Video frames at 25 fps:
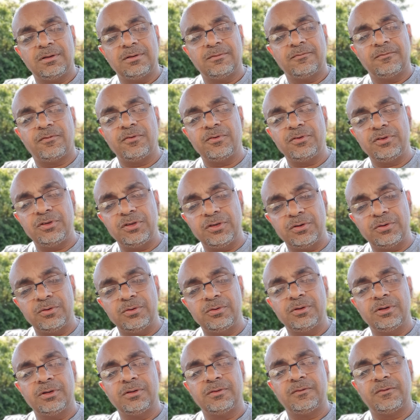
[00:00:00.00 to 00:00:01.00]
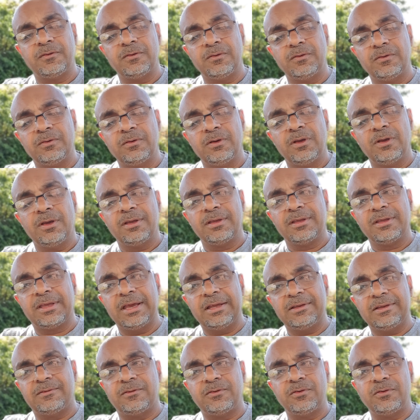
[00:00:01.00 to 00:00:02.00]
for you to
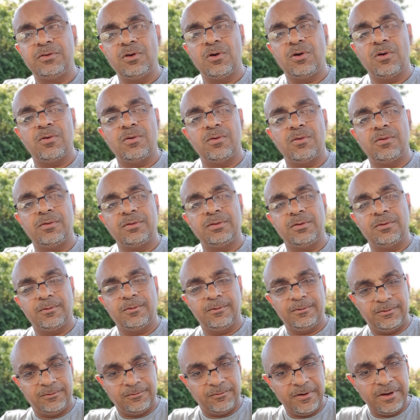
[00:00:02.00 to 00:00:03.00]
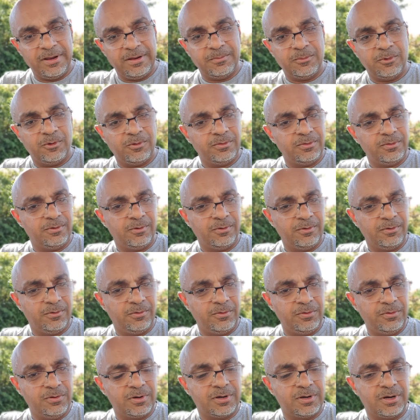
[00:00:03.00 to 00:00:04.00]
get to your dream or
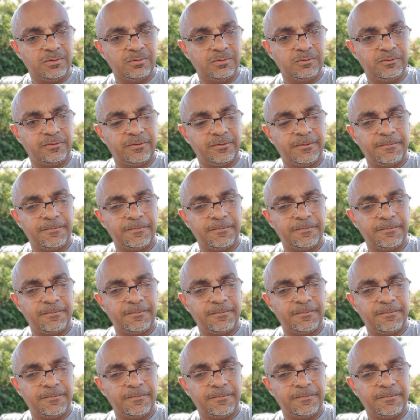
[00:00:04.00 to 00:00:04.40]
your goals?